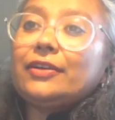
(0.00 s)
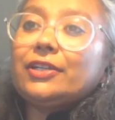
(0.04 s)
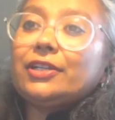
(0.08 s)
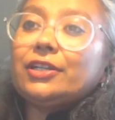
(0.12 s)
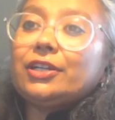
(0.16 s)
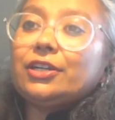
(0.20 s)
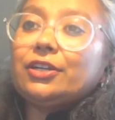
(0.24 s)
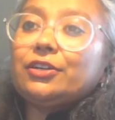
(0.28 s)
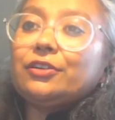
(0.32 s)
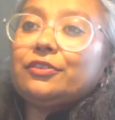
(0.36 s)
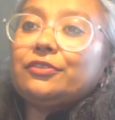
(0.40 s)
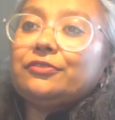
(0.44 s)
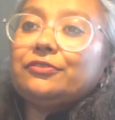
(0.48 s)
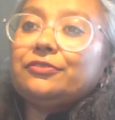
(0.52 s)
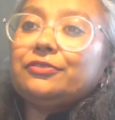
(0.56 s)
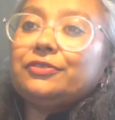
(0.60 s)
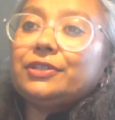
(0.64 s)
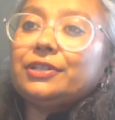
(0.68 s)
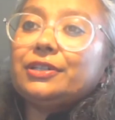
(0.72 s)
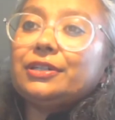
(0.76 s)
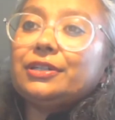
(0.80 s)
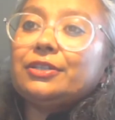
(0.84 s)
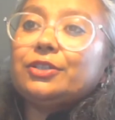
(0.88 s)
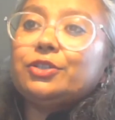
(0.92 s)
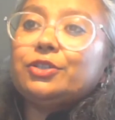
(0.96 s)
area of,
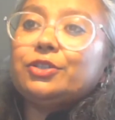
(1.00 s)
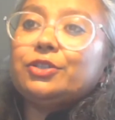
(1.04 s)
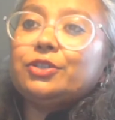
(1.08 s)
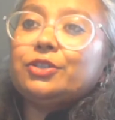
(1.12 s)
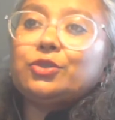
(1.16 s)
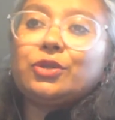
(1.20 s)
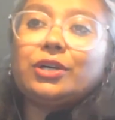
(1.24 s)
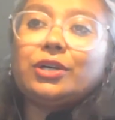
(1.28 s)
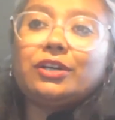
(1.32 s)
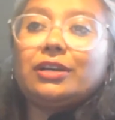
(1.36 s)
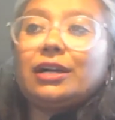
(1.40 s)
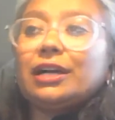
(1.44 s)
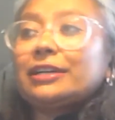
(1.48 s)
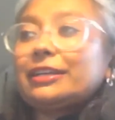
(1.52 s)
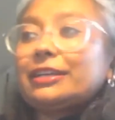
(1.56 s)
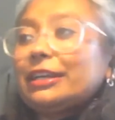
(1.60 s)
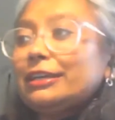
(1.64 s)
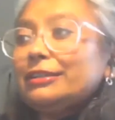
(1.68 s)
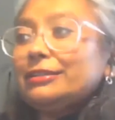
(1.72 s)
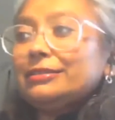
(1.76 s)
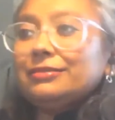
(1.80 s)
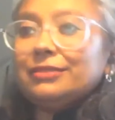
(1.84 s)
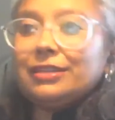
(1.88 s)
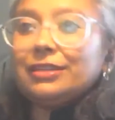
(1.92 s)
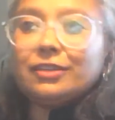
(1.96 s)

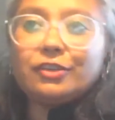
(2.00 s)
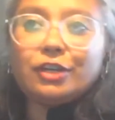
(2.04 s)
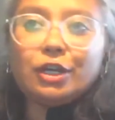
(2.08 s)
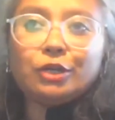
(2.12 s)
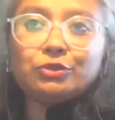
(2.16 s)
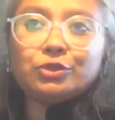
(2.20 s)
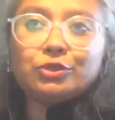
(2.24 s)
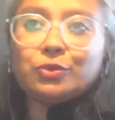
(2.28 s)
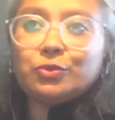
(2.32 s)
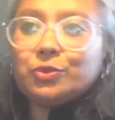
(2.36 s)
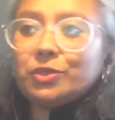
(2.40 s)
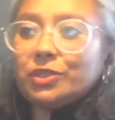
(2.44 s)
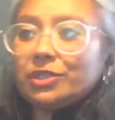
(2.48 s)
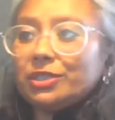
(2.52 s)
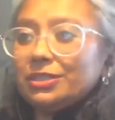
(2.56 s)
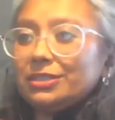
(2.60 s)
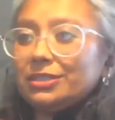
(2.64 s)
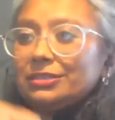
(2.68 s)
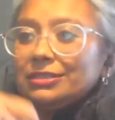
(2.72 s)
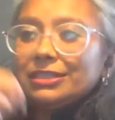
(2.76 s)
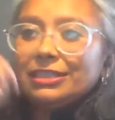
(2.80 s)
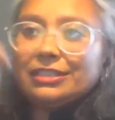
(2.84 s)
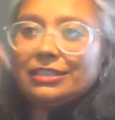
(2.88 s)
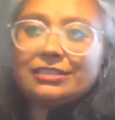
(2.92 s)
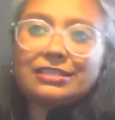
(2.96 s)
again, around the
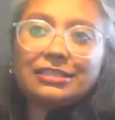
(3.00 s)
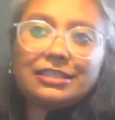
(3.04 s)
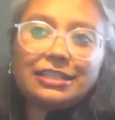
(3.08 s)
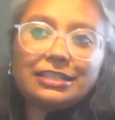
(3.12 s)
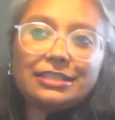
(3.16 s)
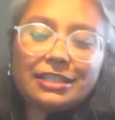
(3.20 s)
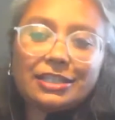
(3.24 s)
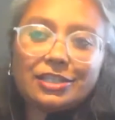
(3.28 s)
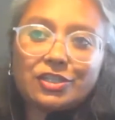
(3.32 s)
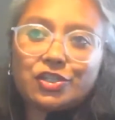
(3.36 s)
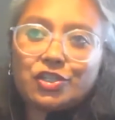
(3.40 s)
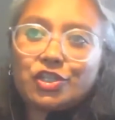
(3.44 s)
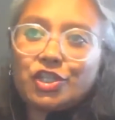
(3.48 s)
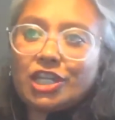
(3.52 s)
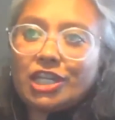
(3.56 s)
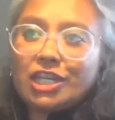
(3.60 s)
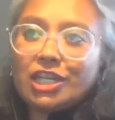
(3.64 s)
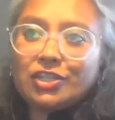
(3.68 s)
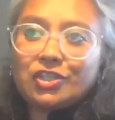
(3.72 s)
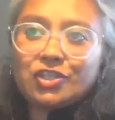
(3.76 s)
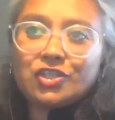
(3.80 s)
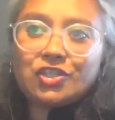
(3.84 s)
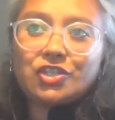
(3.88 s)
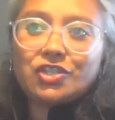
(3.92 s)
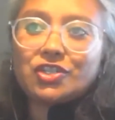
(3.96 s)
world, the internet has
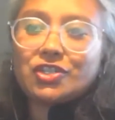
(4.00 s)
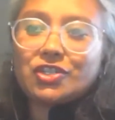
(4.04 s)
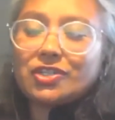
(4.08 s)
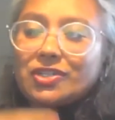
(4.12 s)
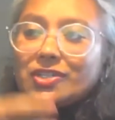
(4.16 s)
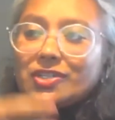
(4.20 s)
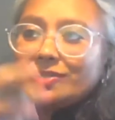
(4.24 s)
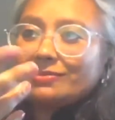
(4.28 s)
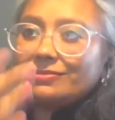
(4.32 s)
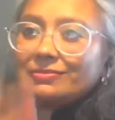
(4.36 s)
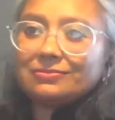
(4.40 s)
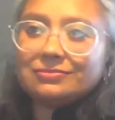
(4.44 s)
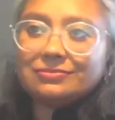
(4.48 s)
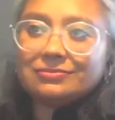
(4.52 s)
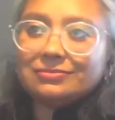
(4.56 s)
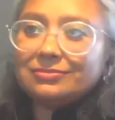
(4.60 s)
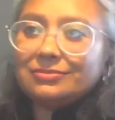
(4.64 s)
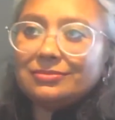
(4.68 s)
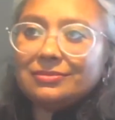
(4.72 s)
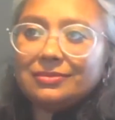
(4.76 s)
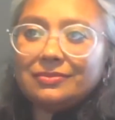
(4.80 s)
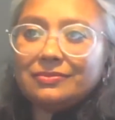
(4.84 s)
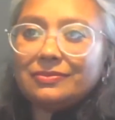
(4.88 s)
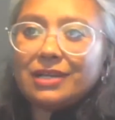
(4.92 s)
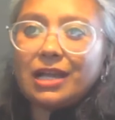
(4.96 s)
changed
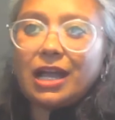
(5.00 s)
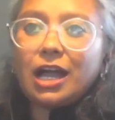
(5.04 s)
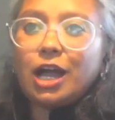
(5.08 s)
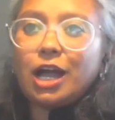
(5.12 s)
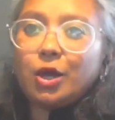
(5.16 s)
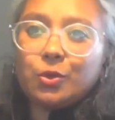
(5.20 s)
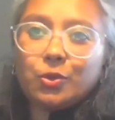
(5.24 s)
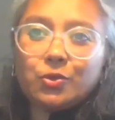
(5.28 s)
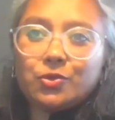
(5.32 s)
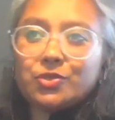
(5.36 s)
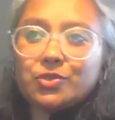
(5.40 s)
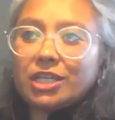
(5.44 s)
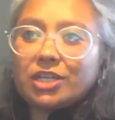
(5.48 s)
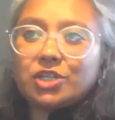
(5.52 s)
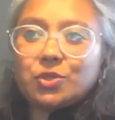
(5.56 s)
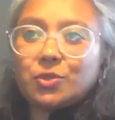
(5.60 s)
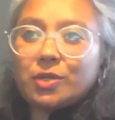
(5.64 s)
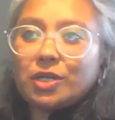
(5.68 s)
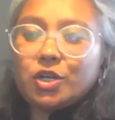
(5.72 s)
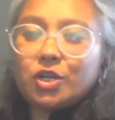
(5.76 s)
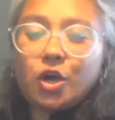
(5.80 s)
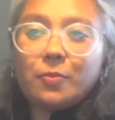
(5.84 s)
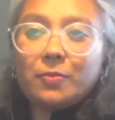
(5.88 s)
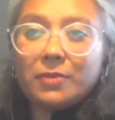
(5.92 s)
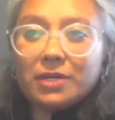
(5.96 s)
how
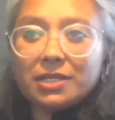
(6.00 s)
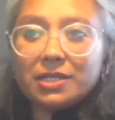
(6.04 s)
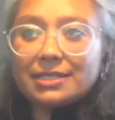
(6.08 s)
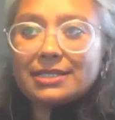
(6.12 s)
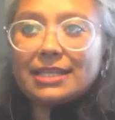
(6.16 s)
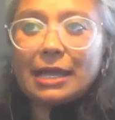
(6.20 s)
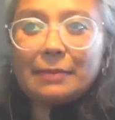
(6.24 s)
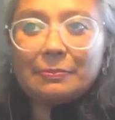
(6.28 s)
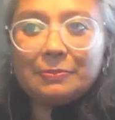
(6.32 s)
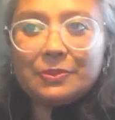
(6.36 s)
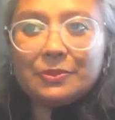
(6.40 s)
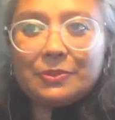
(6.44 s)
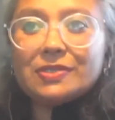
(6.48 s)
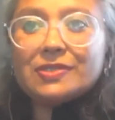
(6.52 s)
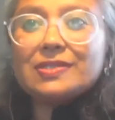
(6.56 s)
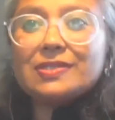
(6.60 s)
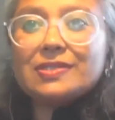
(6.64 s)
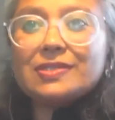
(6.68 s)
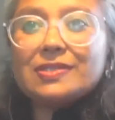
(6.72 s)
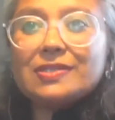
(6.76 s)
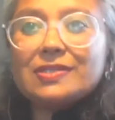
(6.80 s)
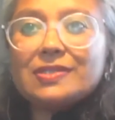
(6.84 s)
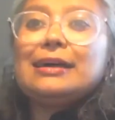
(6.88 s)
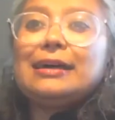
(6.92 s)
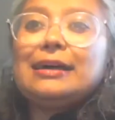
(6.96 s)
sexual commerce
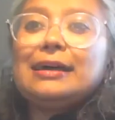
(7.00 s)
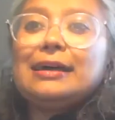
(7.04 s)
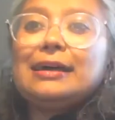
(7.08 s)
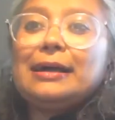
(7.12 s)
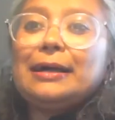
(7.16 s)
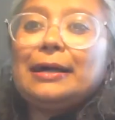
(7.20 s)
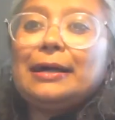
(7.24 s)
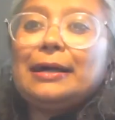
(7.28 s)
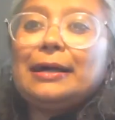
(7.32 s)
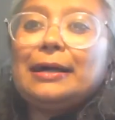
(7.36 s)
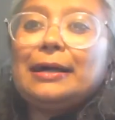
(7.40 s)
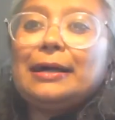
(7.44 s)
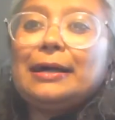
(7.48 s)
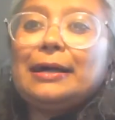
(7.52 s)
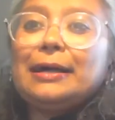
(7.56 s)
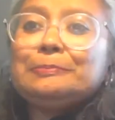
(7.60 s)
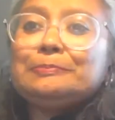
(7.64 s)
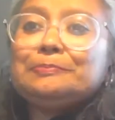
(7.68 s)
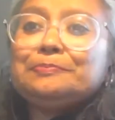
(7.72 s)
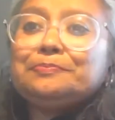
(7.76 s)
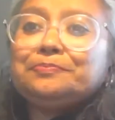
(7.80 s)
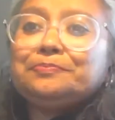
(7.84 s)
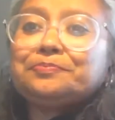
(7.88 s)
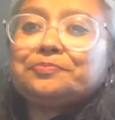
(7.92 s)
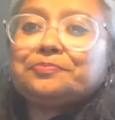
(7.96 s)
happens.
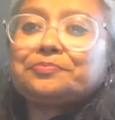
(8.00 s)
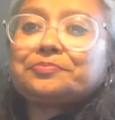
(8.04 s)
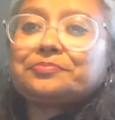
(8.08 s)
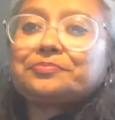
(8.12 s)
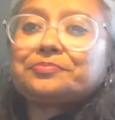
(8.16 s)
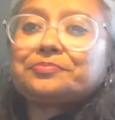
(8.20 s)
I